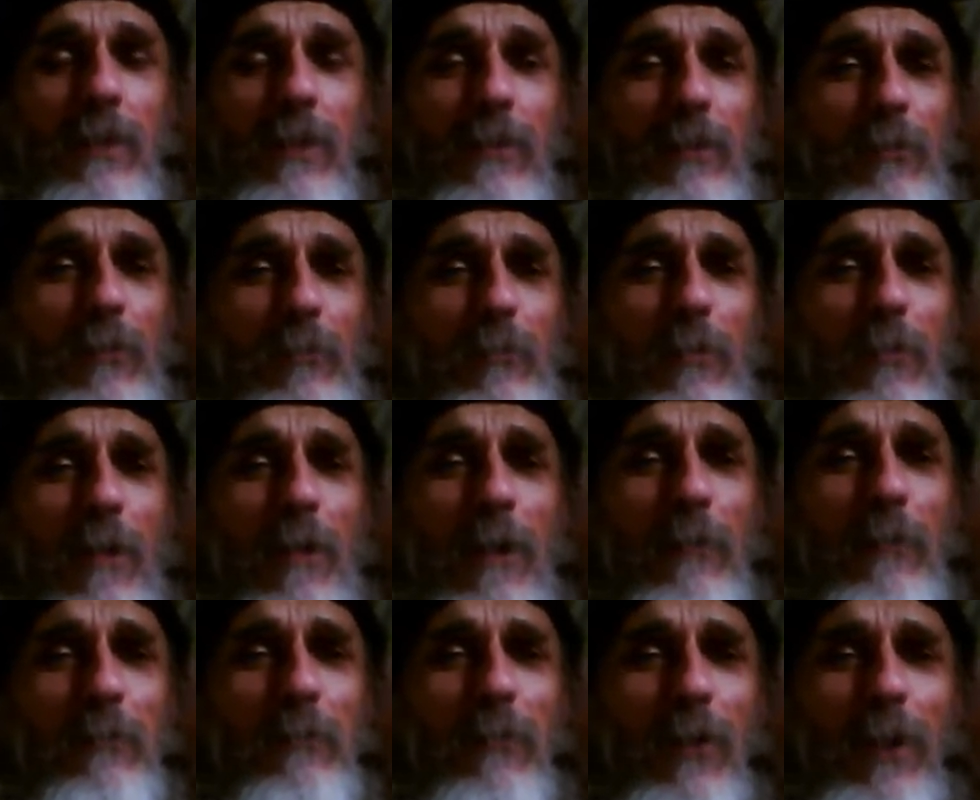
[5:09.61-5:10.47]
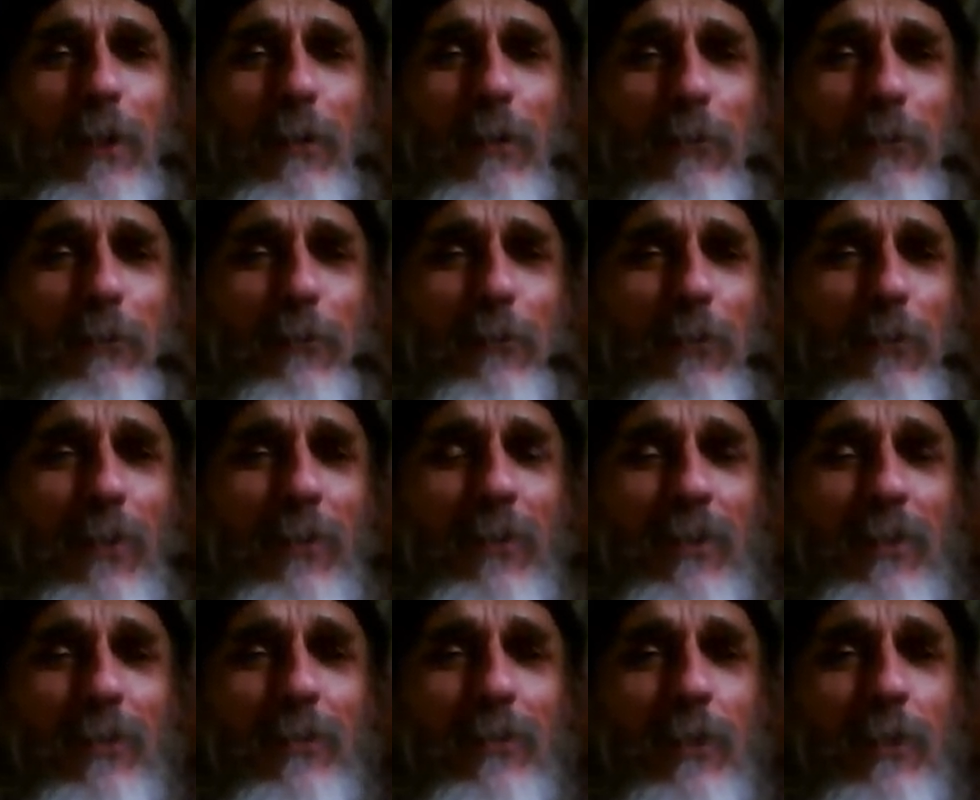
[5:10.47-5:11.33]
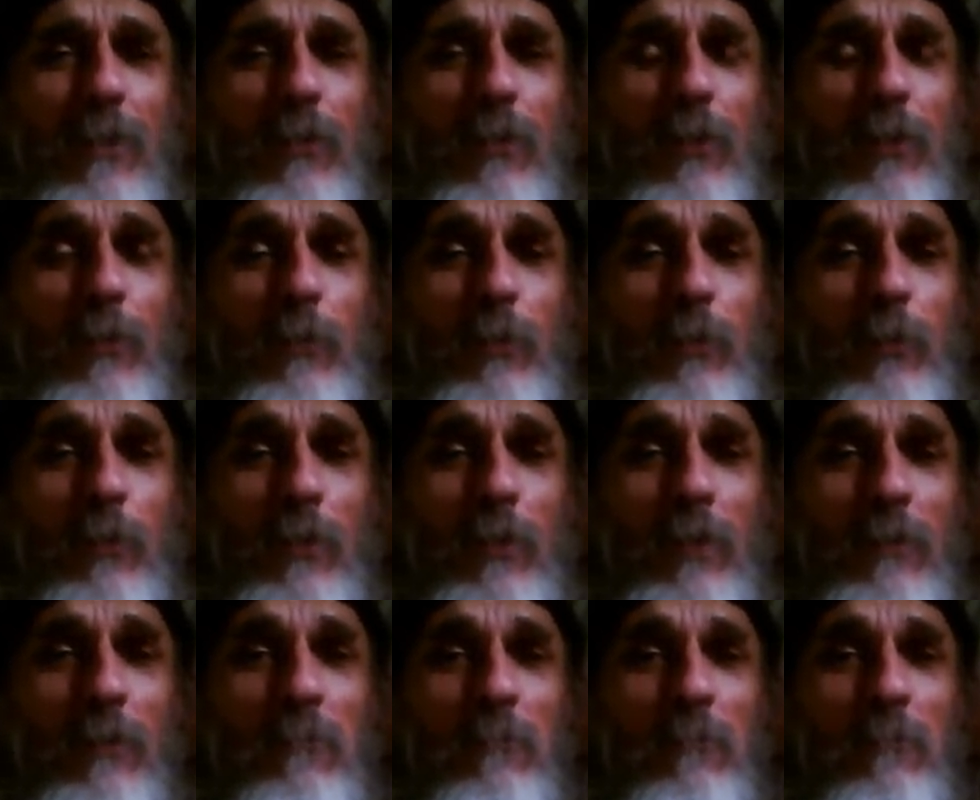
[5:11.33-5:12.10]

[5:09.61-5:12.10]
and this microphone is terrible.